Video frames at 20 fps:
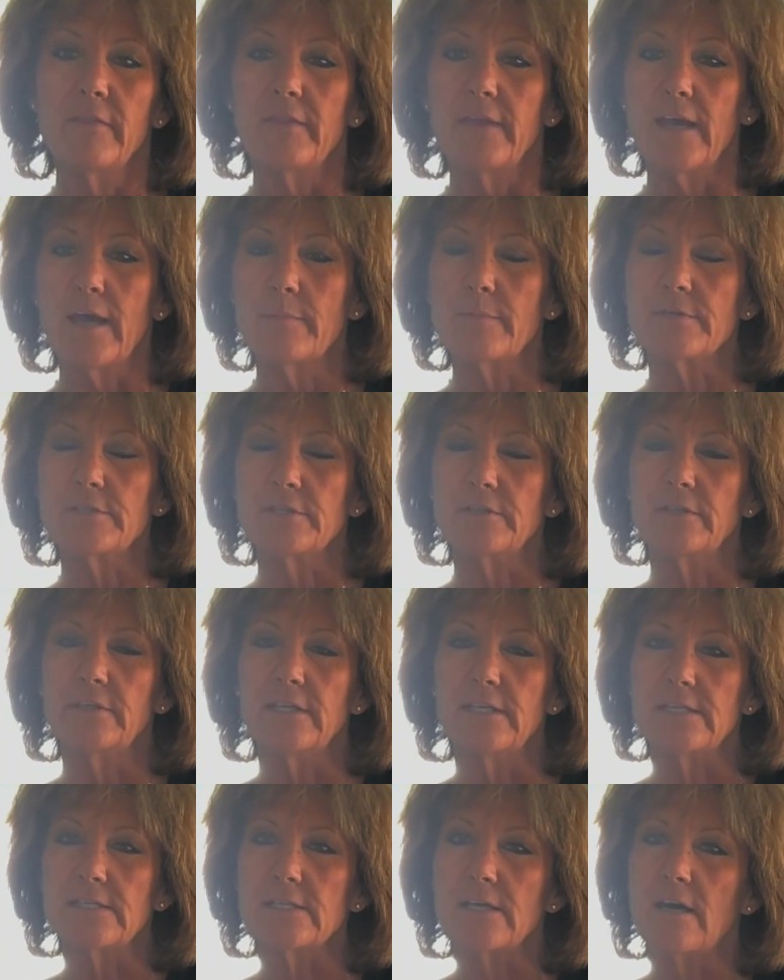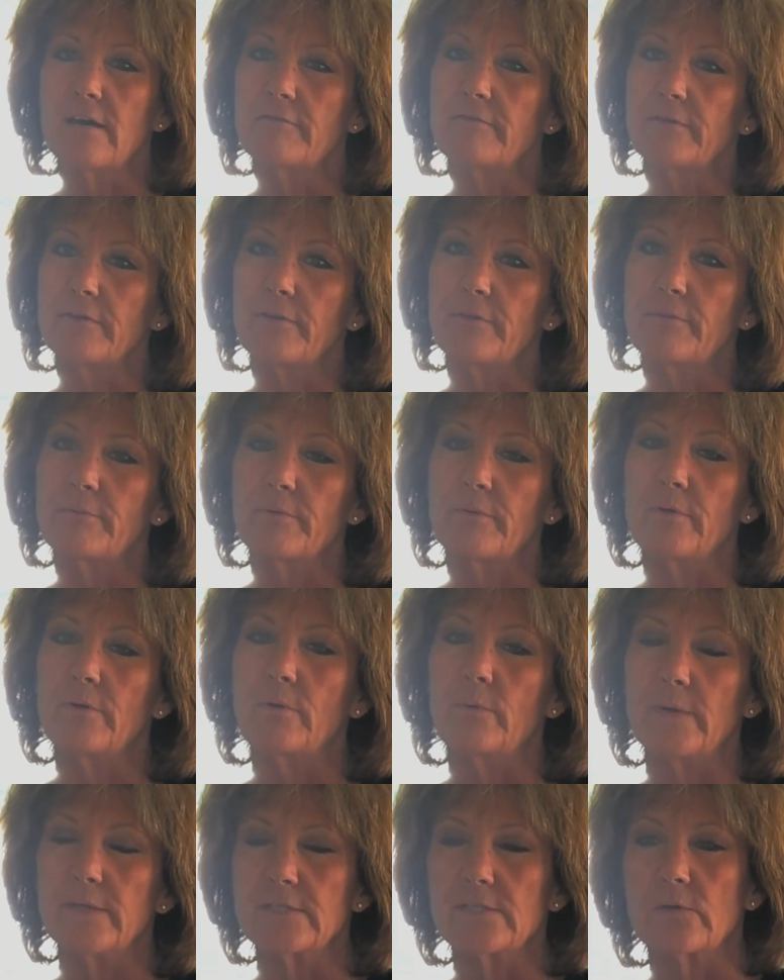The opportunities offered
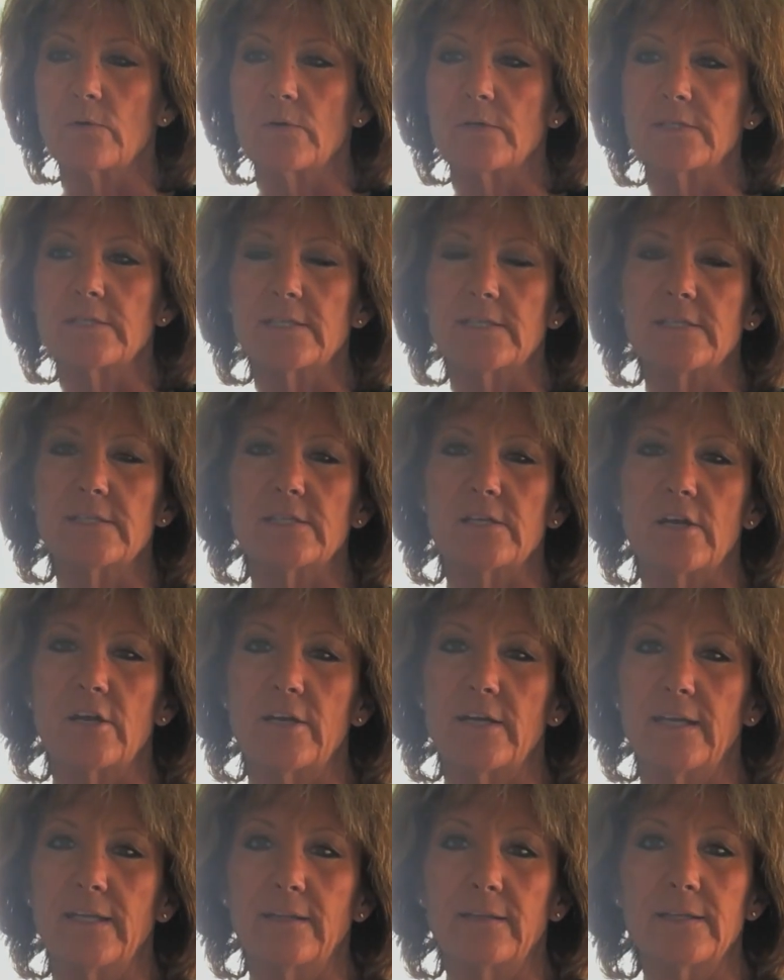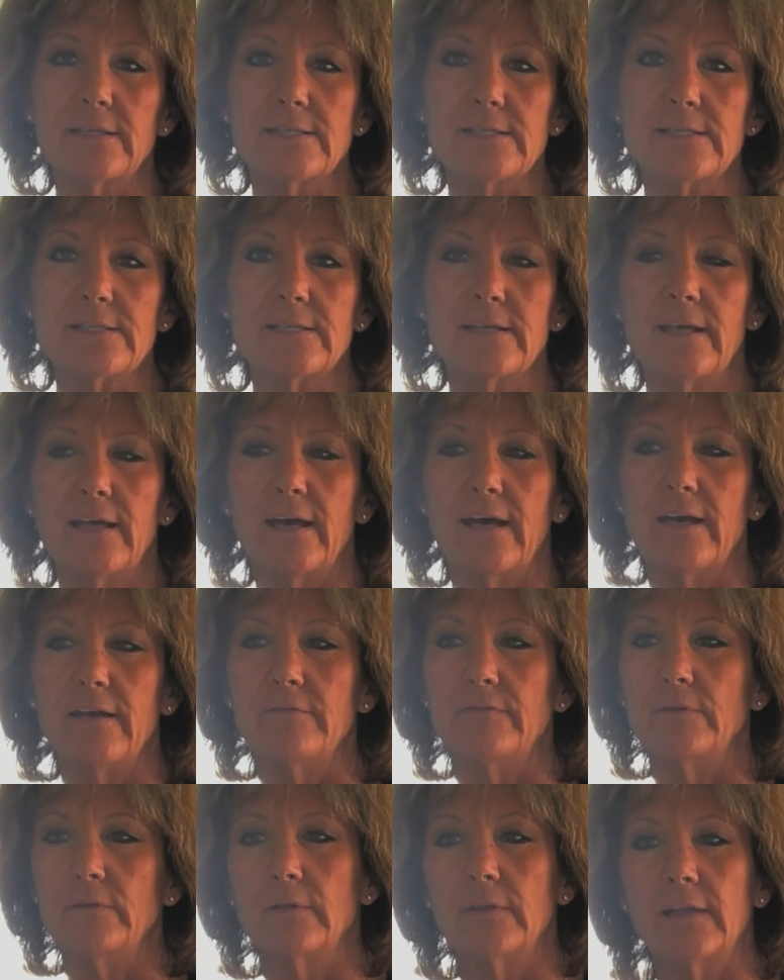through WITS courses are endless. I
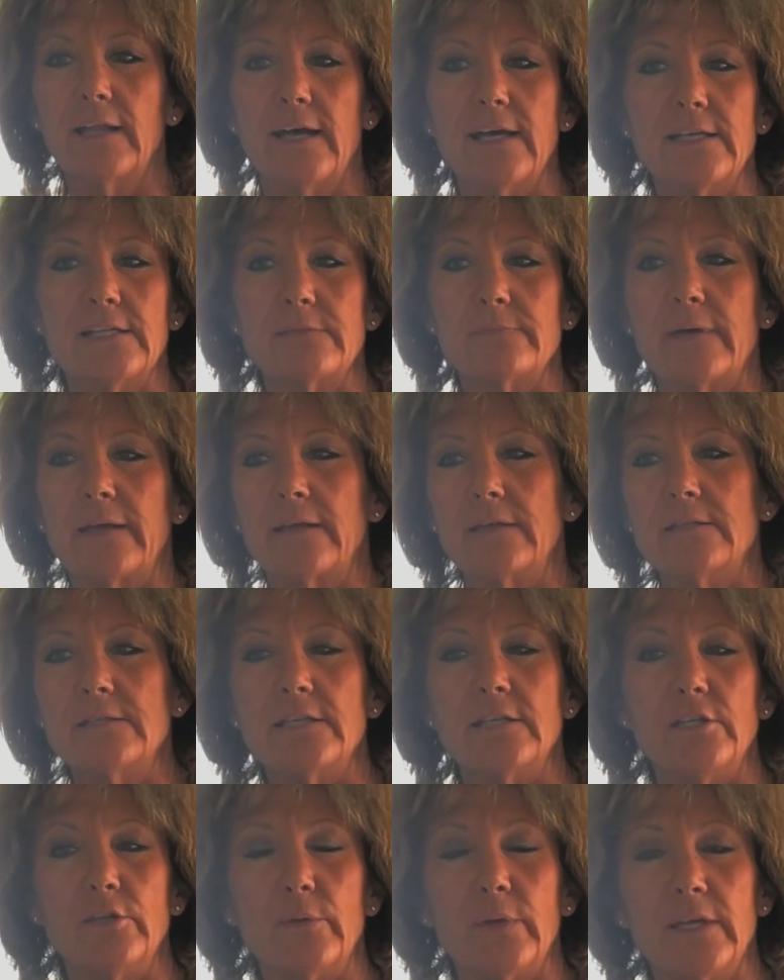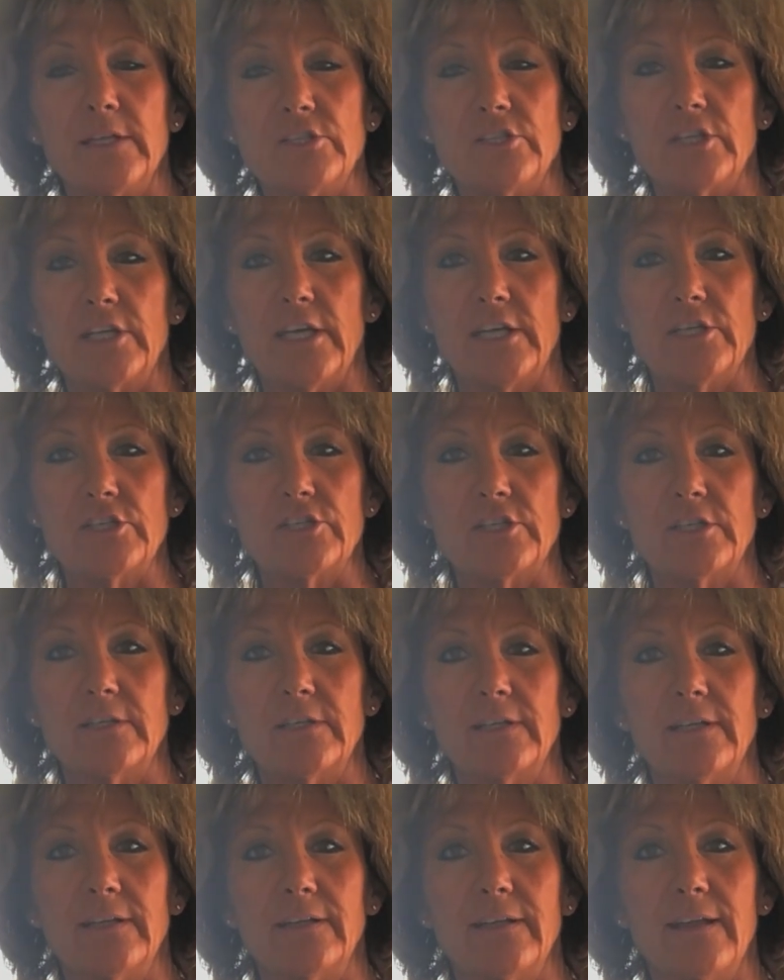have utilized my continuing
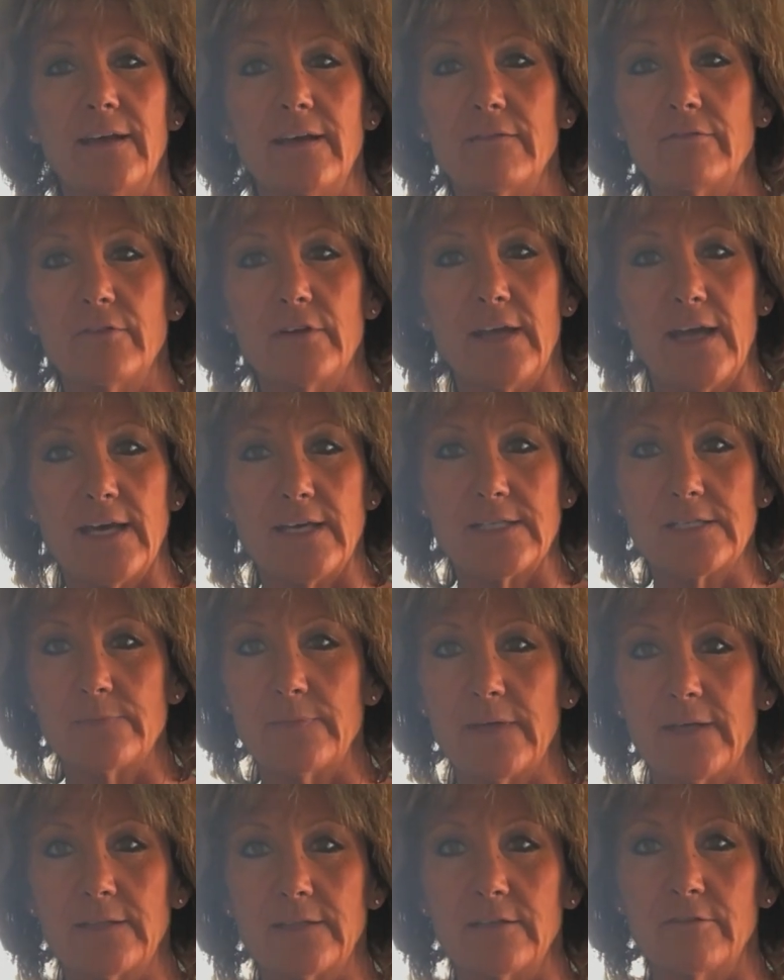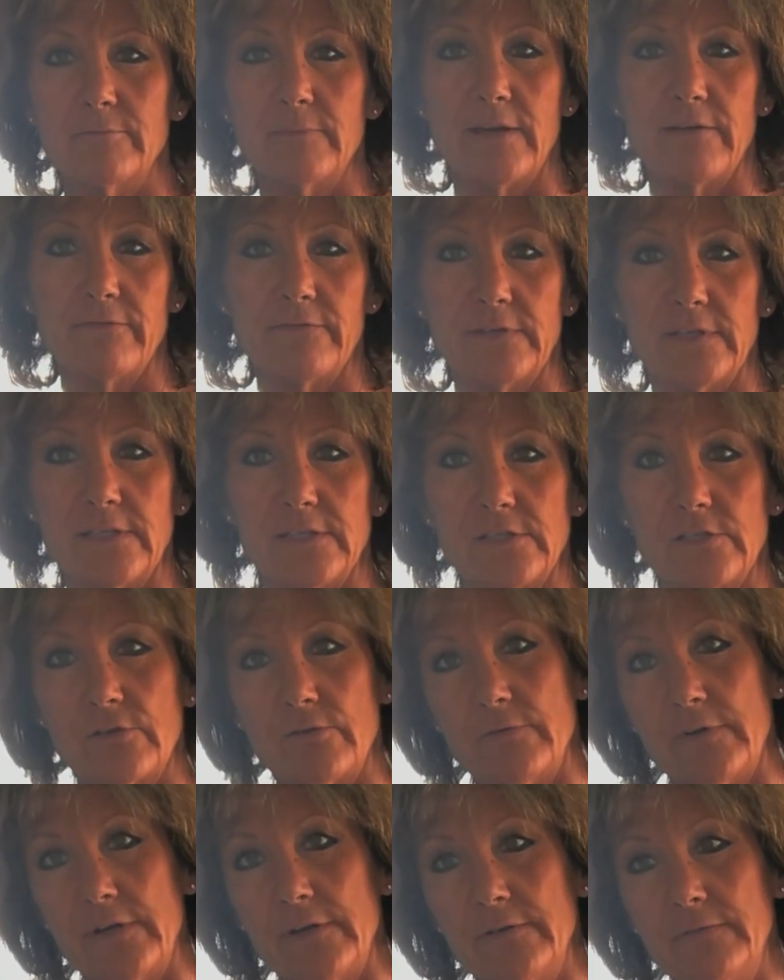education in every aspect of my fitness
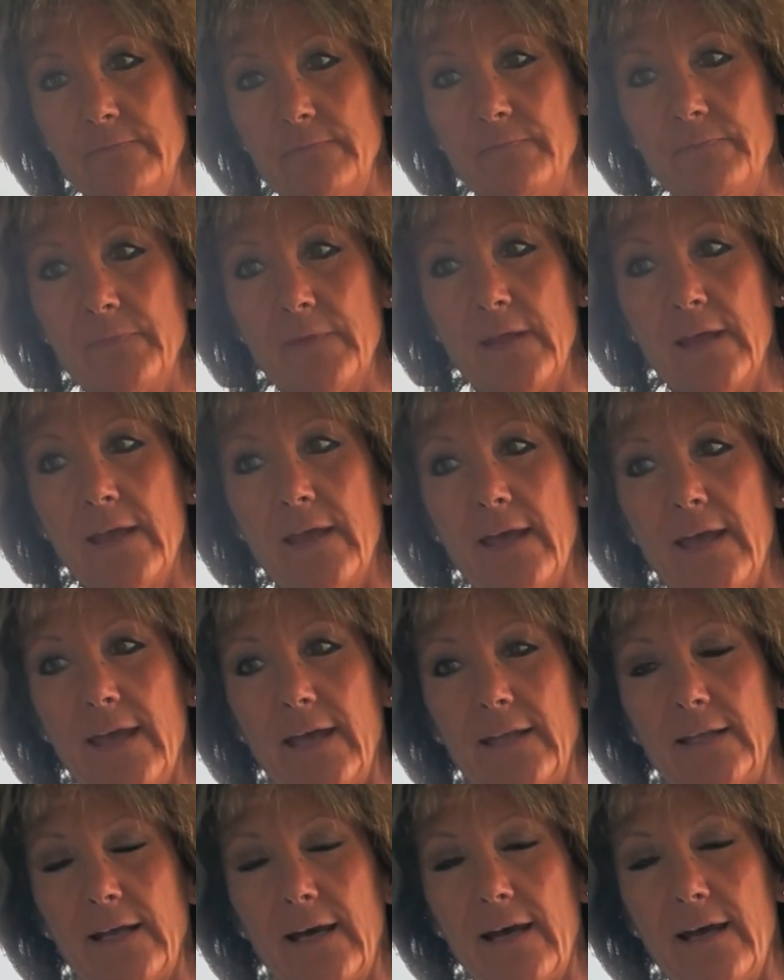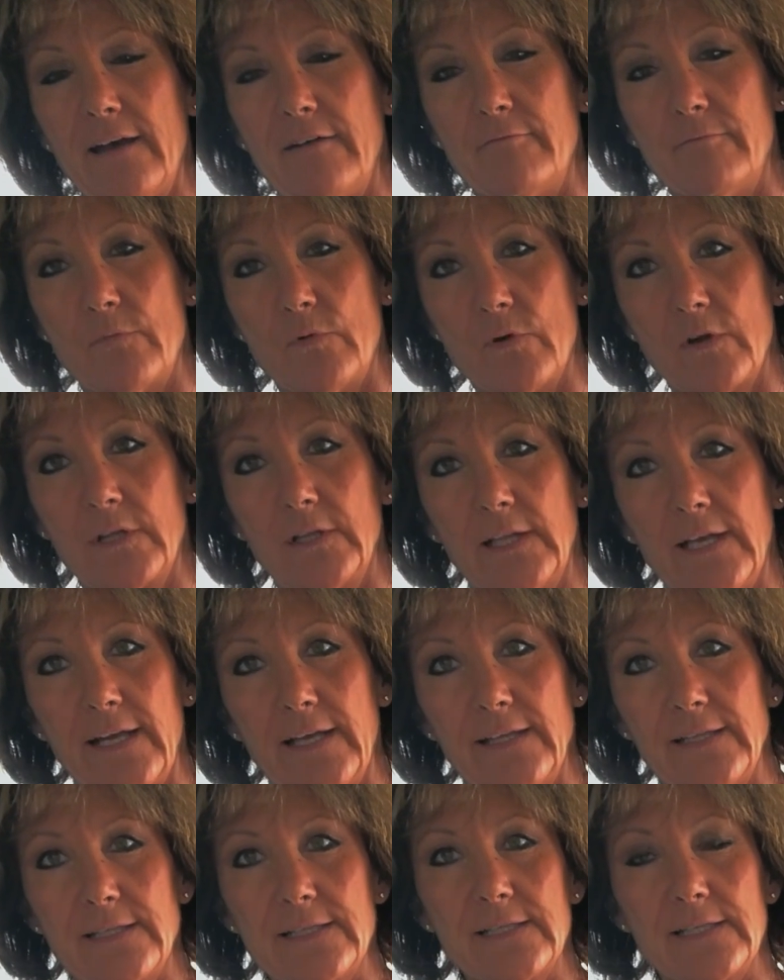career, and I have more
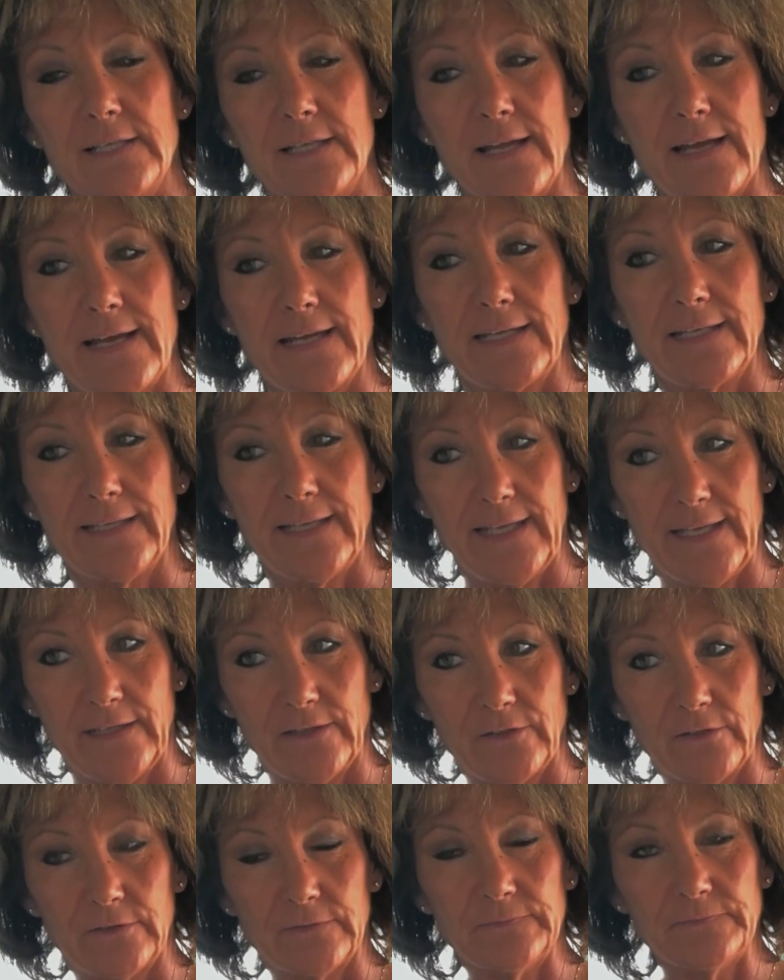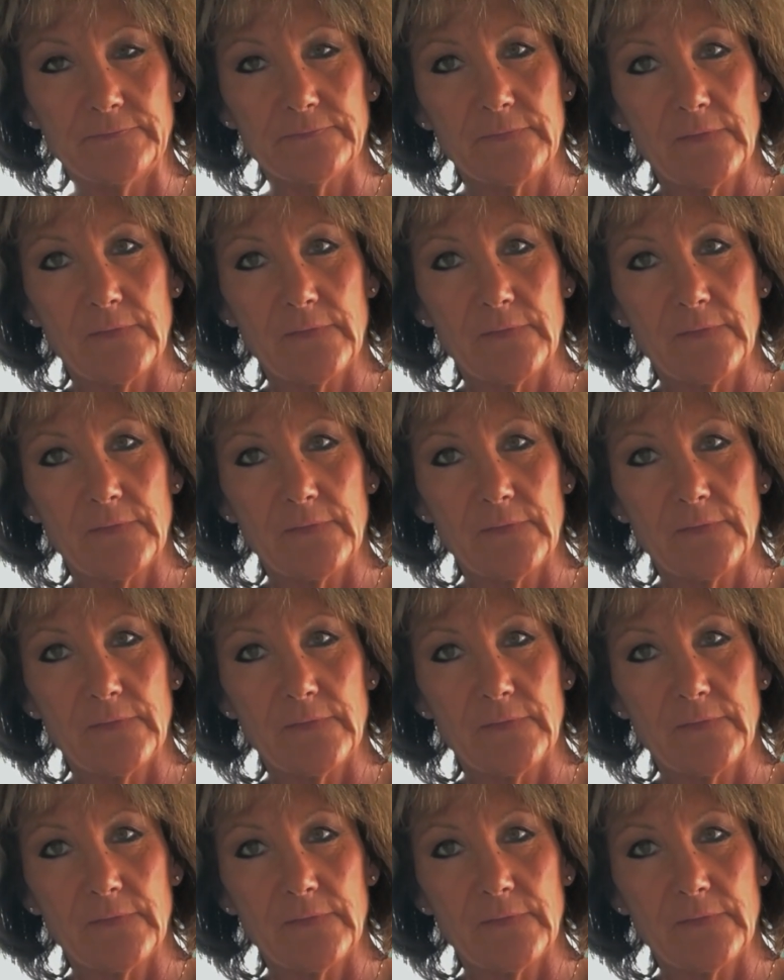clients than I can handle.